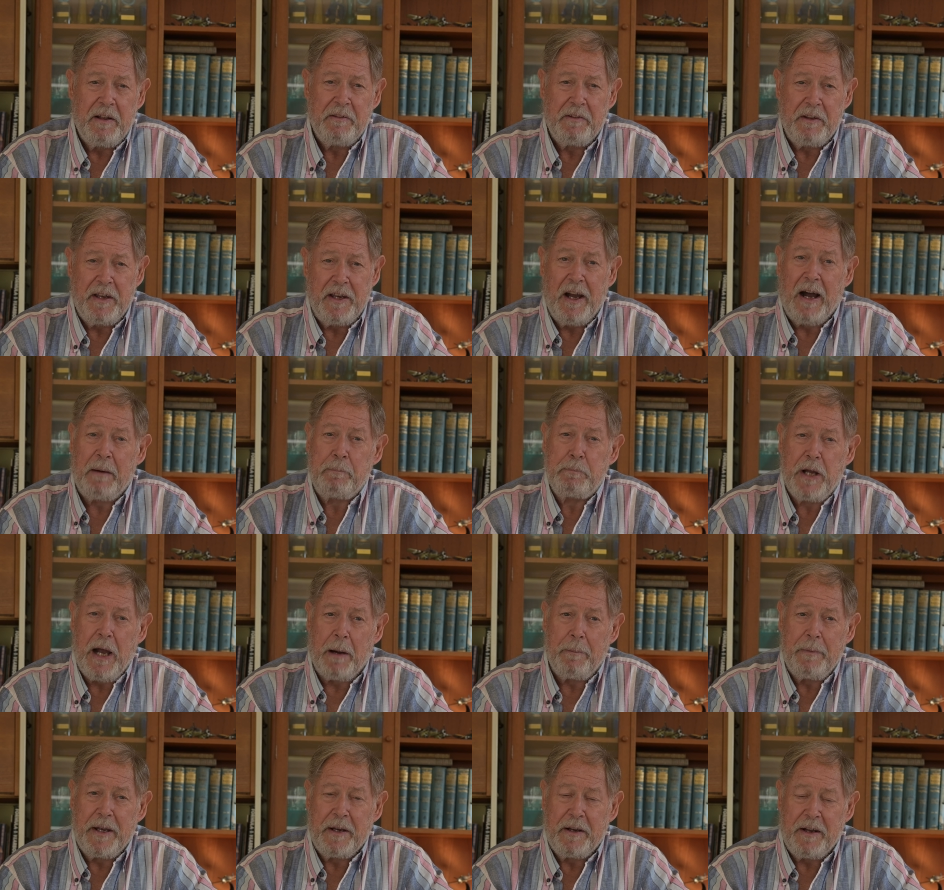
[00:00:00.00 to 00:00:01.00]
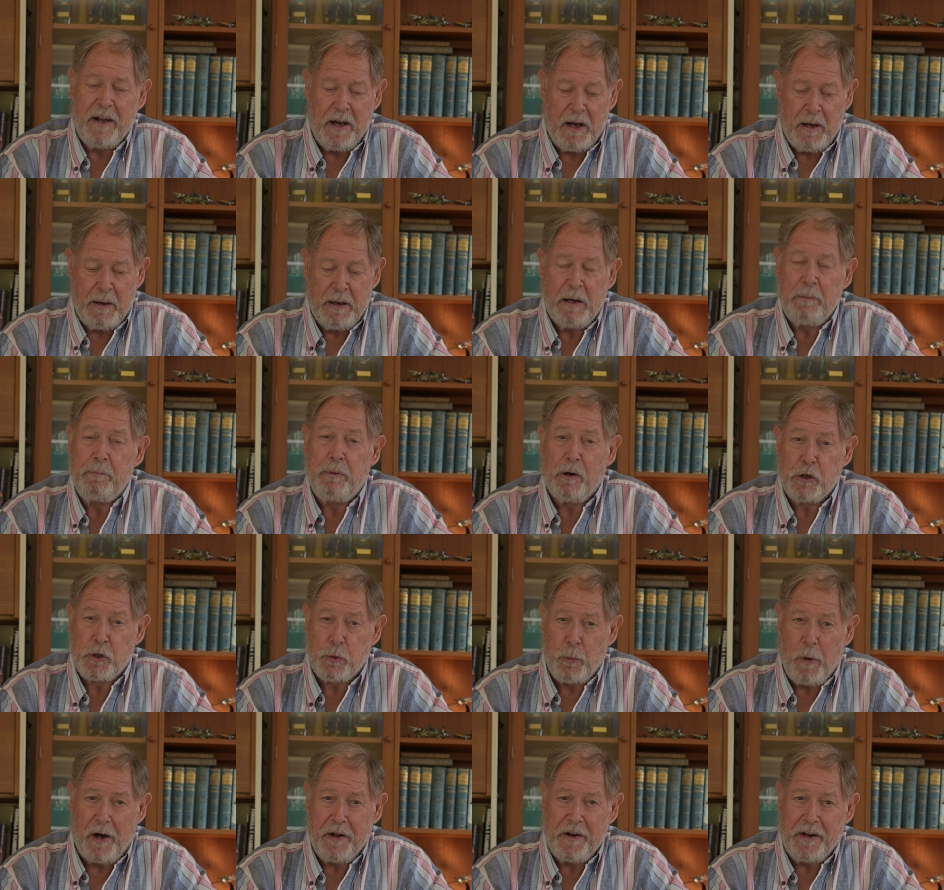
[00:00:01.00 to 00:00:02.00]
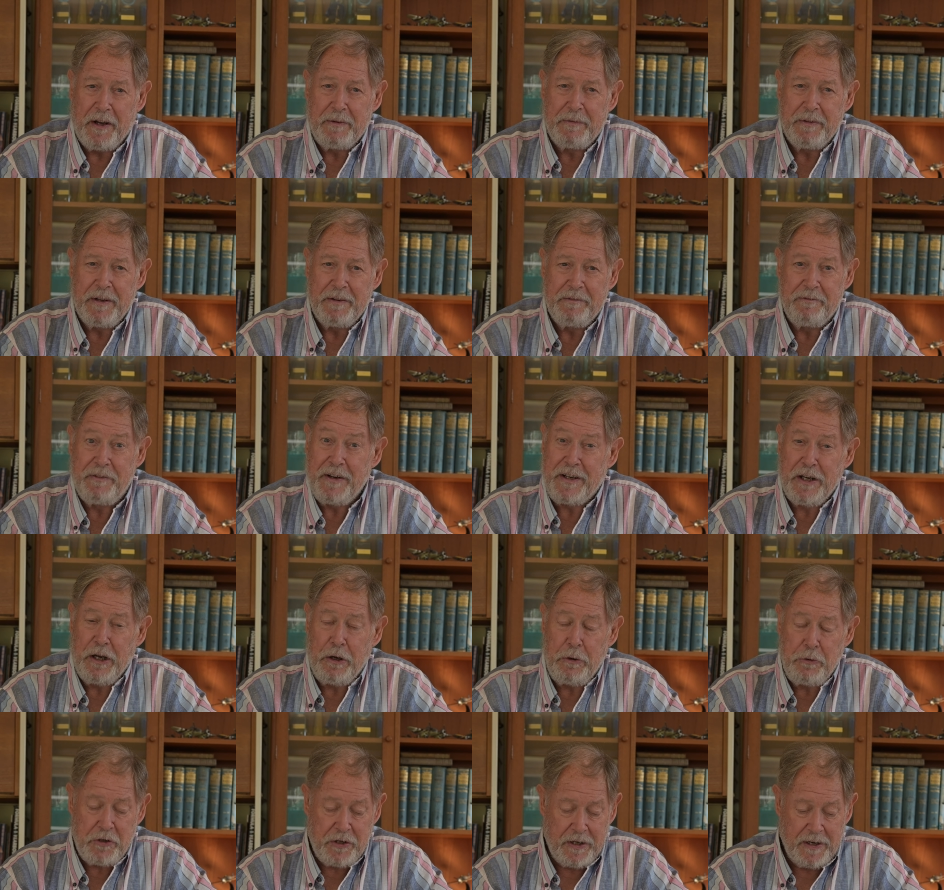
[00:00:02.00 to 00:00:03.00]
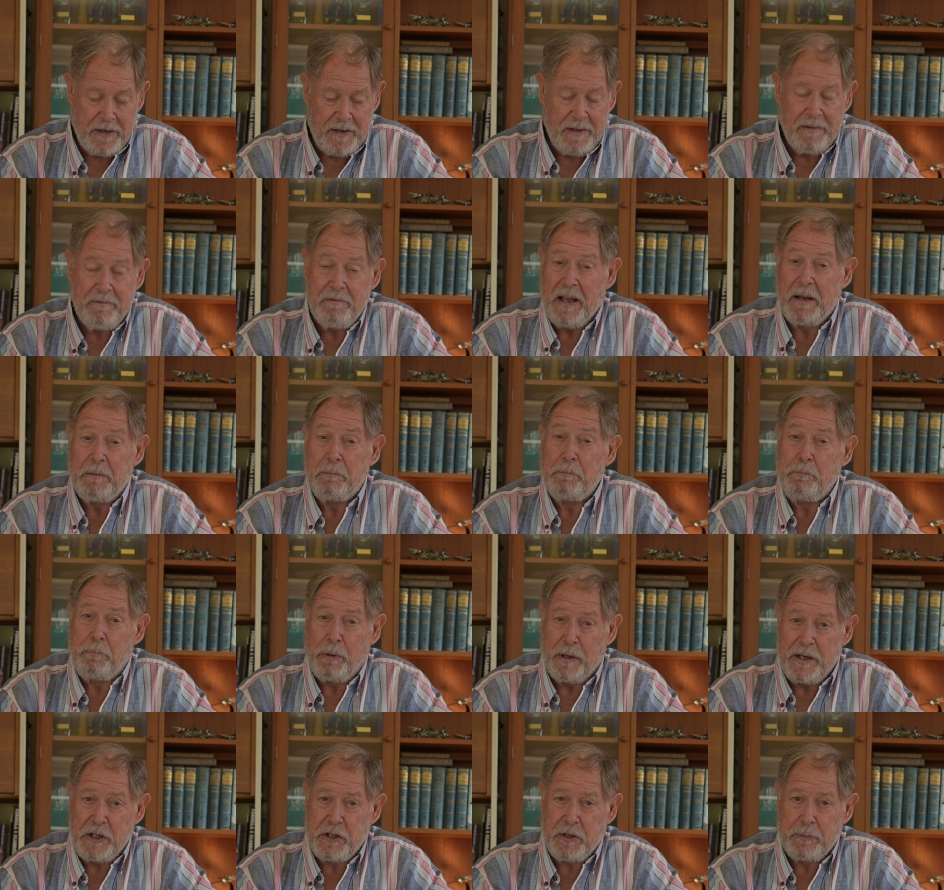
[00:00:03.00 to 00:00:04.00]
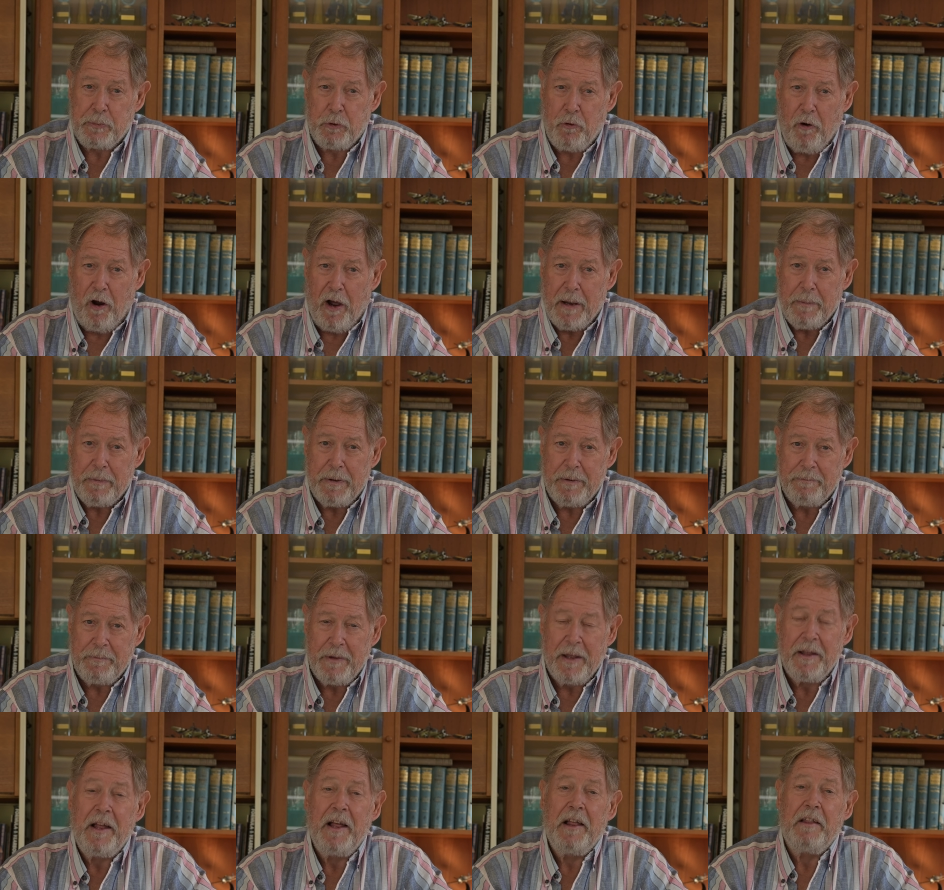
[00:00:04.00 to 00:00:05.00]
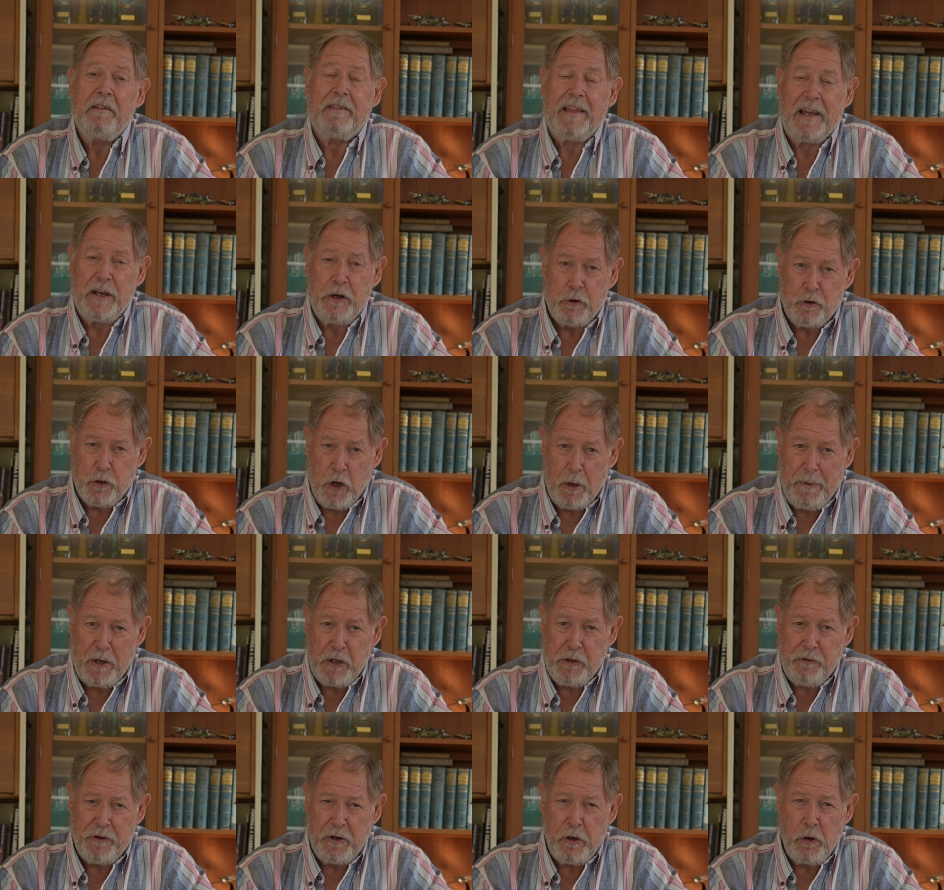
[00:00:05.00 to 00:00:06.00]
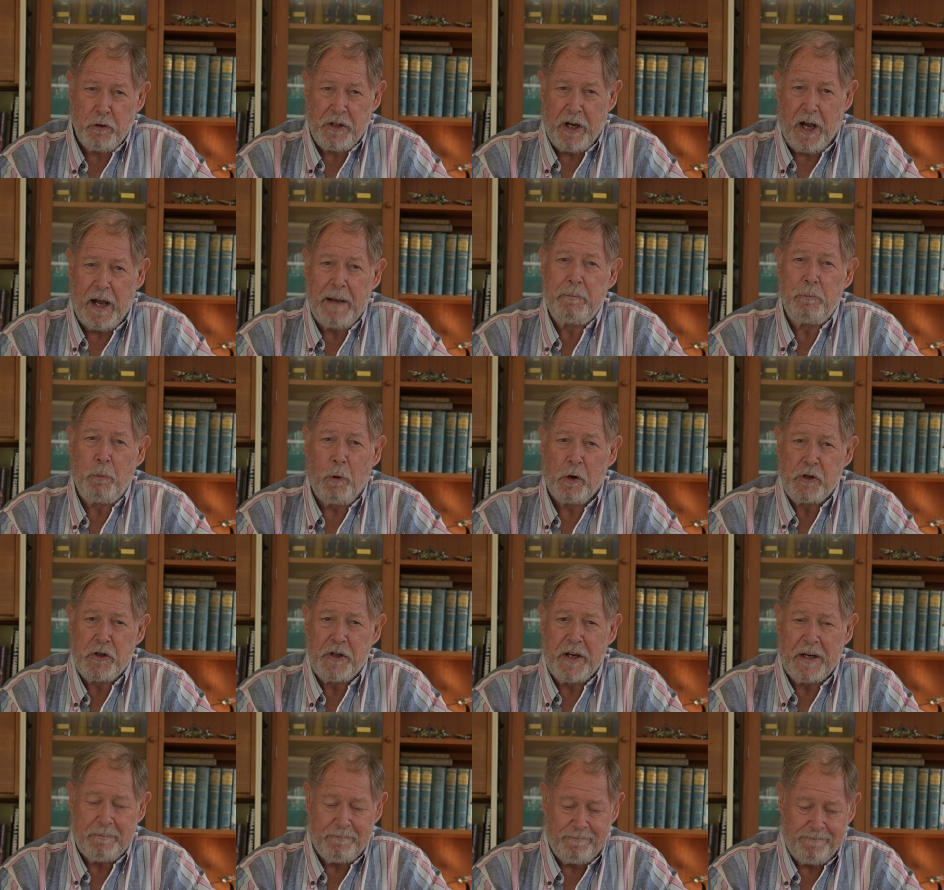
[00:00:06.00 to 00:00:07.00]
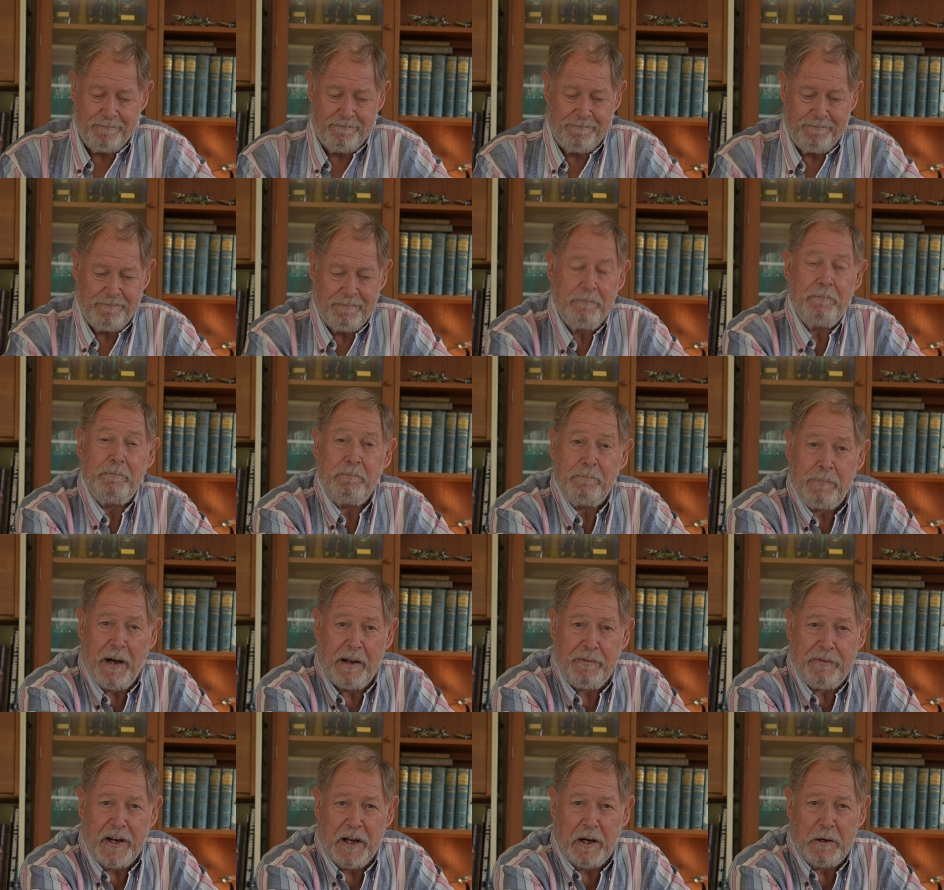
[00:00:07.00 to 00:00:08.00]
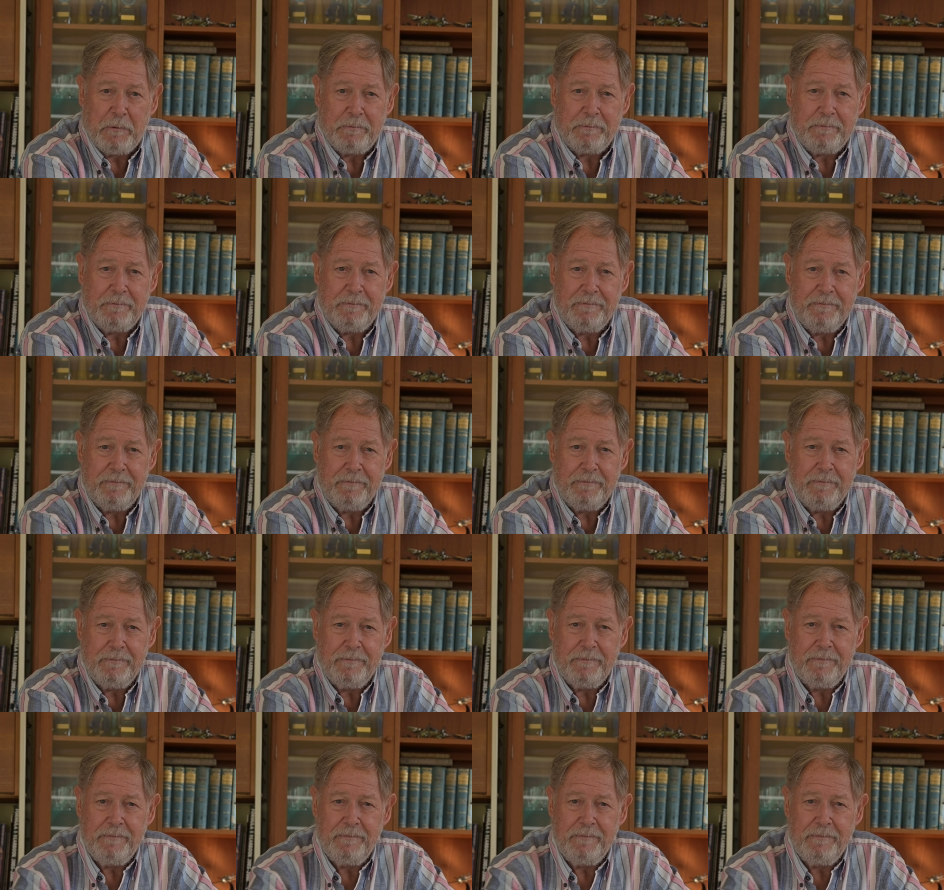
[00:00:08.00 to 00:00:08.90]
the upcoming Botswana videos, then please subscribe. Thank you so much for your time watching. Bye for now.